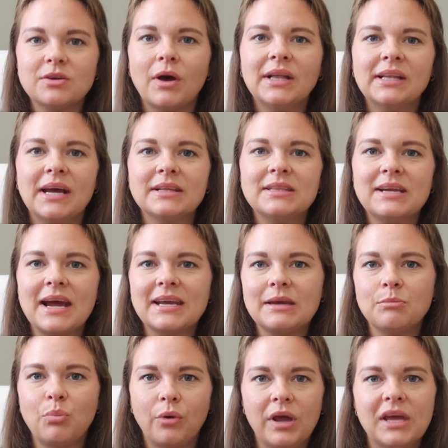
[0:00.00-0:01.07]
So I like that I
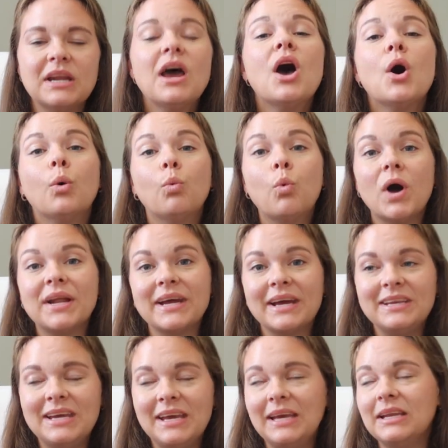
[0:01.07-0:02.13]
can print what
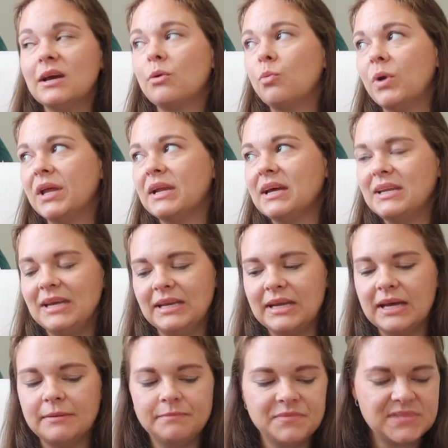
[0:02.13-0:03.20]
I need when I need
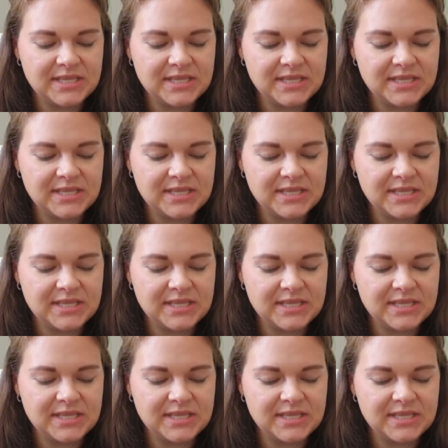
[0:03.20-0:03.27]
it.